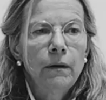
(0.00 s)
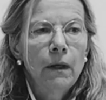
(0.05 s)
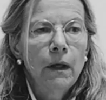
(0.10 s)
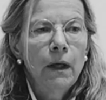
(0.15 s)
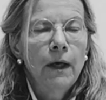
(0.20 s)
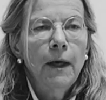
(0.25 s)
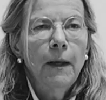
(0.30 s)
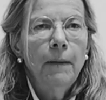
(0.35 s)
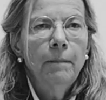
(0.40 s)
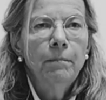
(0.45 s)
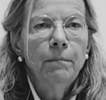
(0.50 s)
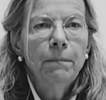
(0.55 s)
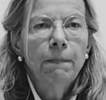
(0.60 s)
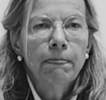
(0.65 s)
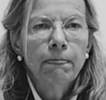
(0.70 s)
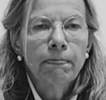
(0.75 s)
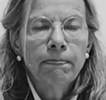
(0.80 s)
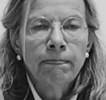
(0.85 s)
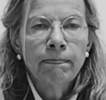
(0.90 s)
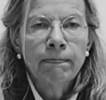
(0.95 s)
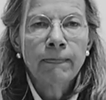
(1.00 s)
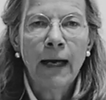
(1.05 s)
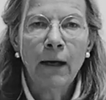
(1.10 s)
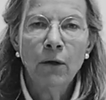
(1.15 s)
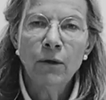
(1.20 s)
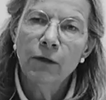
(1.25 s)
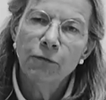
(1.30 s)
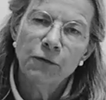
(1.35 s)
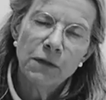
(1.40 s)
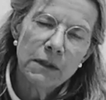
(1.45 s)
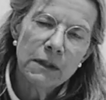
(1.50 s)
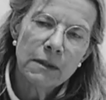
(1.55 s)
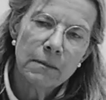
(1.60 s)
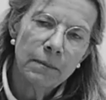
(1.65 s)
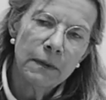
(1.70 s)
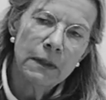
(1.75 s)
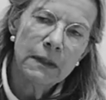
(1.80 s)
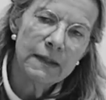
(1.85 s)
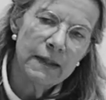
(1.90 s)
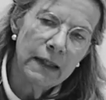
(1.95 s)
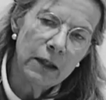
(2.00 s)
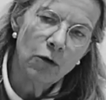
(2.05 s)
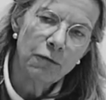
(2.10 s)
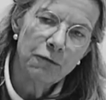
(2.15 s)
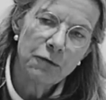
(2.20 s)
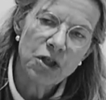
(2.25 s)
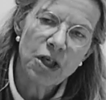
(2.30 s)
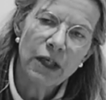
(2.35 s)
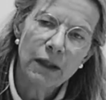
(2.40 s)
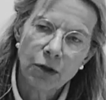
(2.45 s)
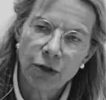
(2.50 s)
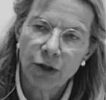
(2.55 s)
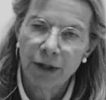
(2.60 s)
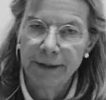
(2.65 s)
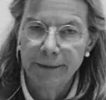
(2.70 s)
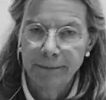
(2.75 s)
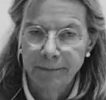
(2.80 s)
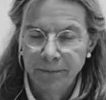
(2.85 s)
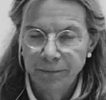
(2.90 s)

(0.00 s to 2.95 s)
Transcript: Now, if you think of children,